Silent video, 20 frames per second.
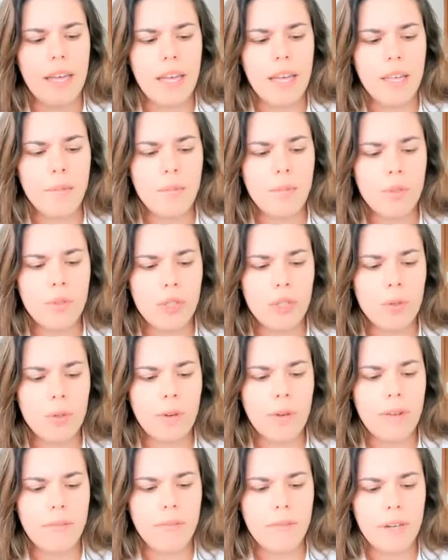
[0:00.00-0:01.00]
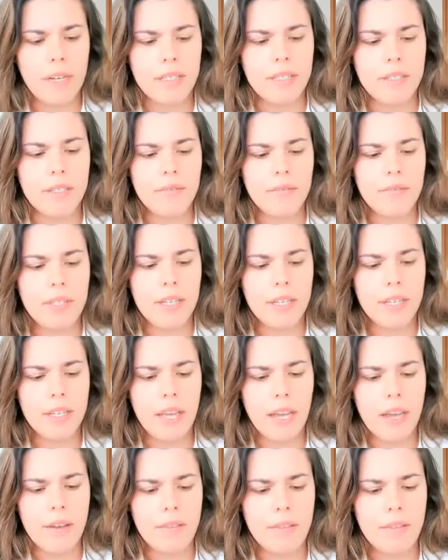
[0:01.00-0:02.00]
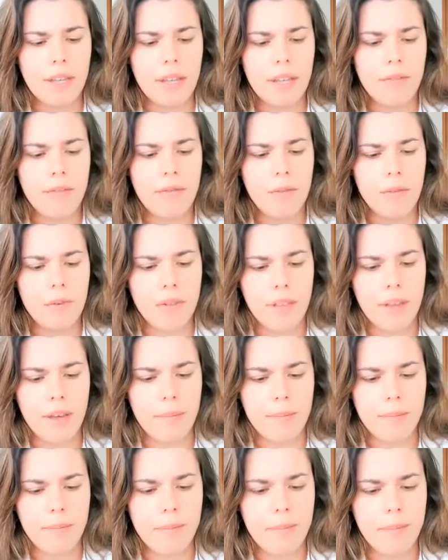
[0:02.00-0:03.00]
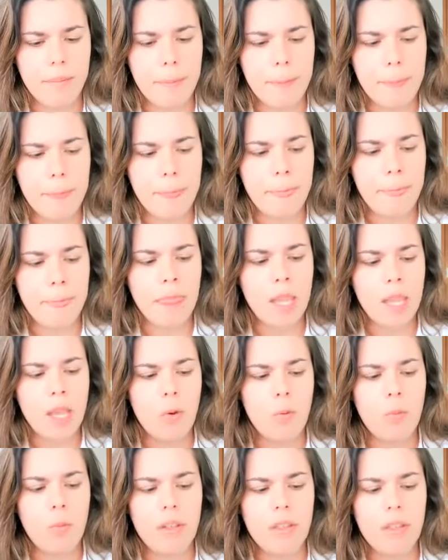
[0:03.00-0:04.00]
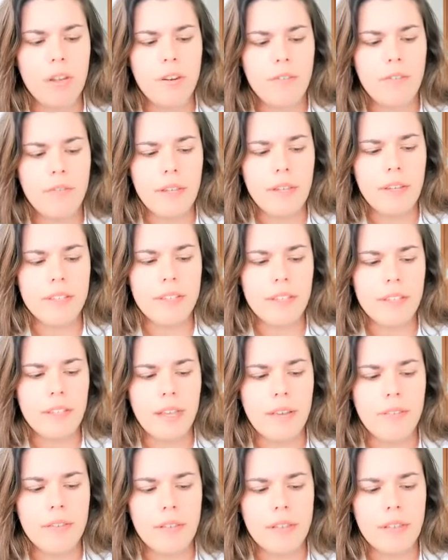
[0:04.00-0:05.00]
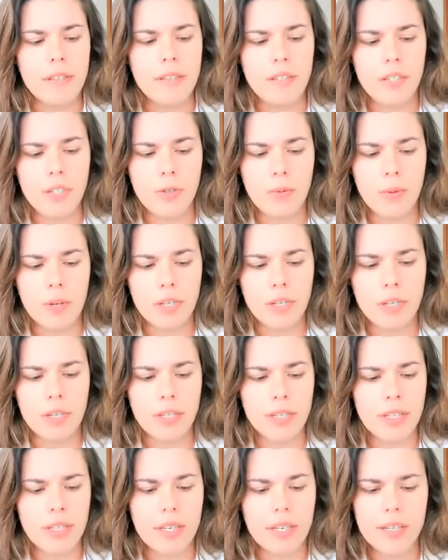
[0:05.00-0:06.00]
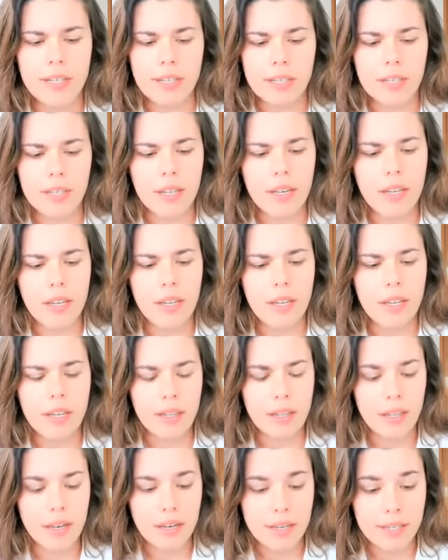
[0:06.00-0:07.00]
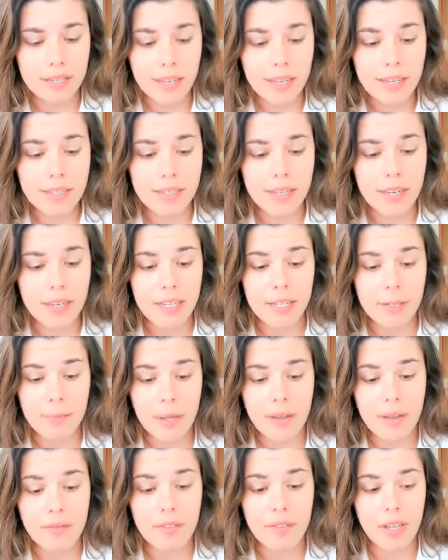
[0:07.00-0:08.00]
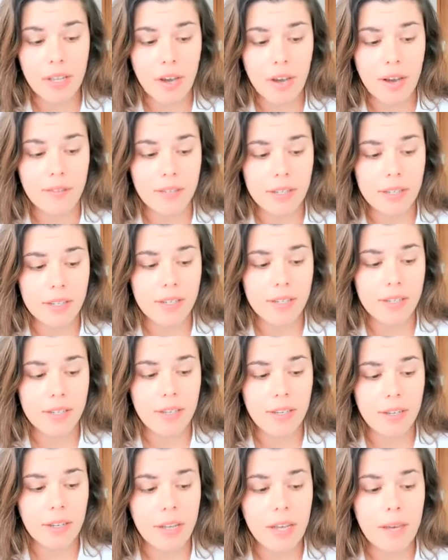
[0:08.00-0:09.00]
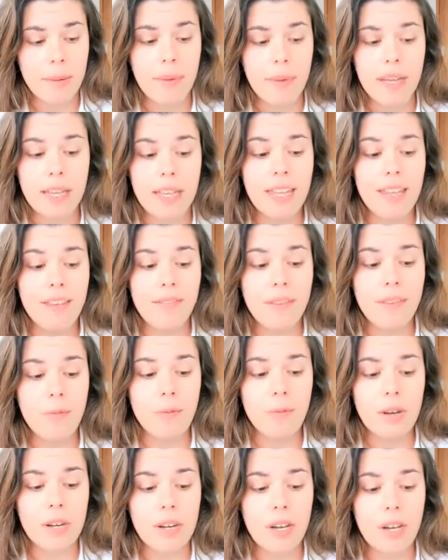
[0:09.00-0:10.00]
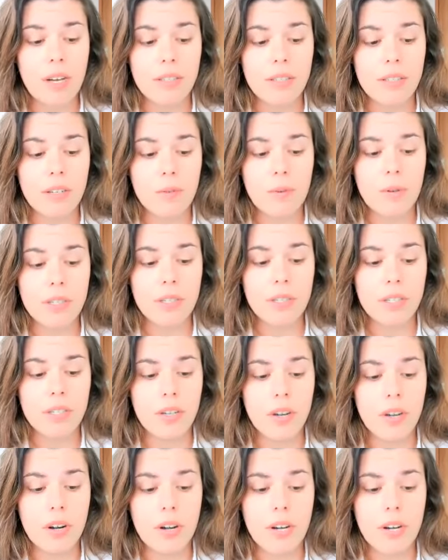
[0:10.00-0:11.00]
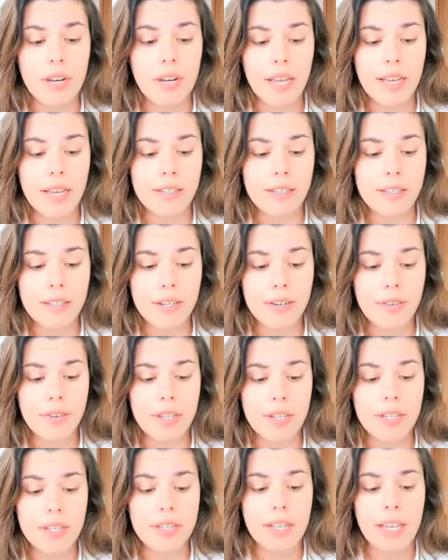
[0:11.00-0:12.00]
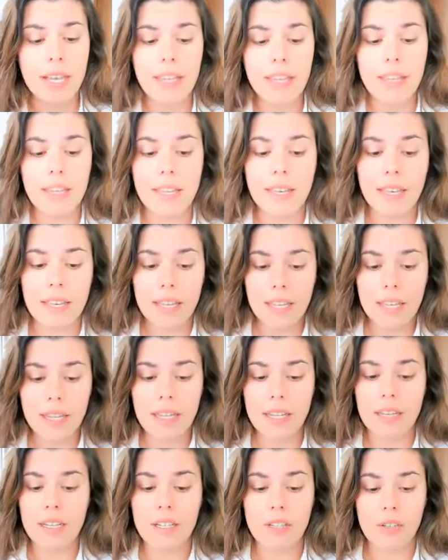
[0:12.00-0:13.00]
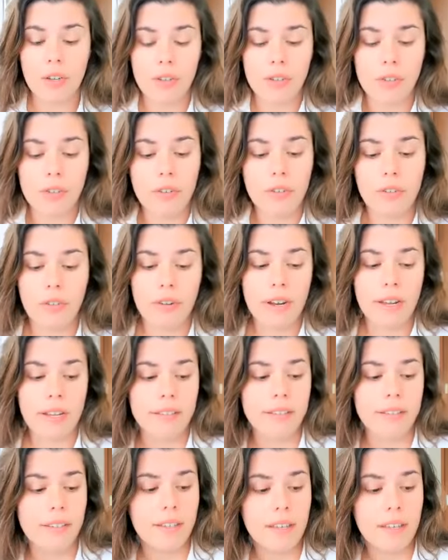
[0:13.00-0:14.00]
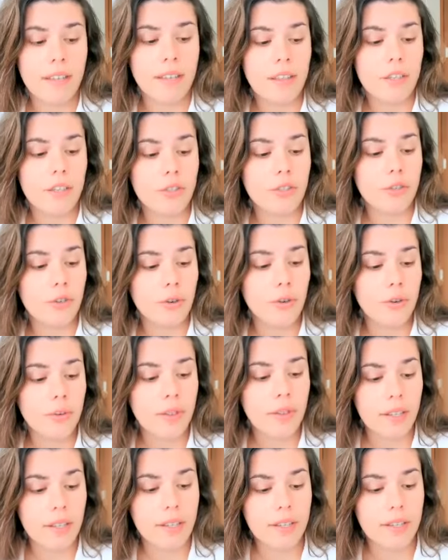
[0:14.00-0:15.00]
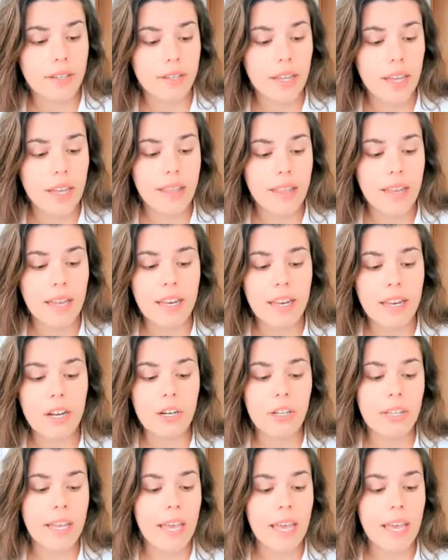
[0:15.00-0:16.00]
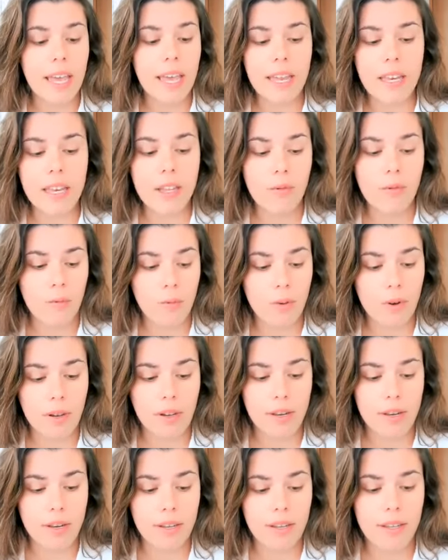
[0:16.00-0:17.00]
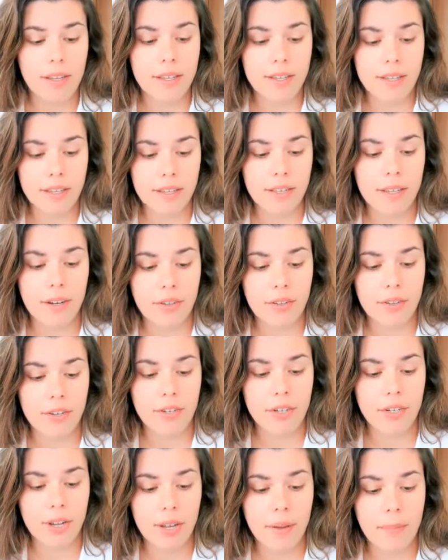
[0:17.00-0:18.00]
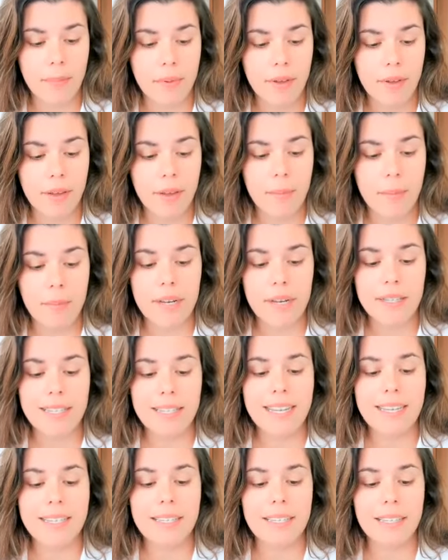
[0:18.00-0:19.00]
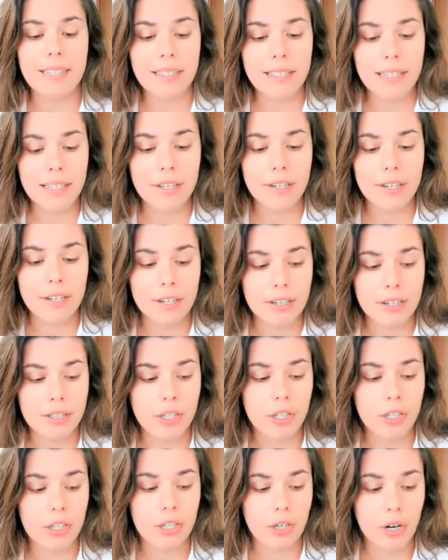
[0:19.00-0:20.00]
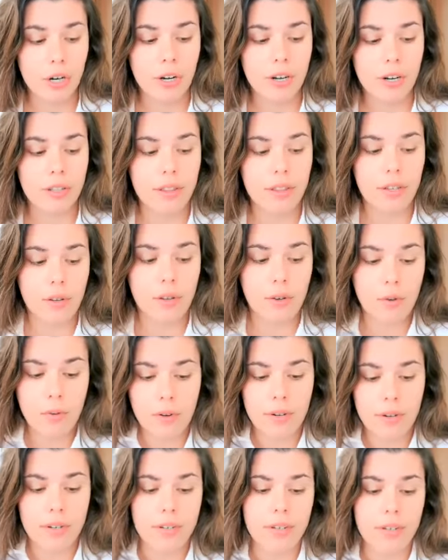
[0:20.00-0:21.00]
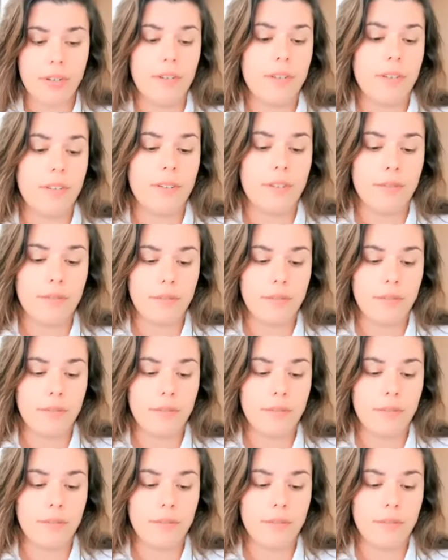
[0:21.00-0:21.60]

able to effectively navigate for them. When they're facing life and death situations, the necessity, the necessity is painfully obvious. But even when consequences aren't as serious, the need is also great. The truth is that nearly anyone can steer the ship, but it takes a leader to chart the course.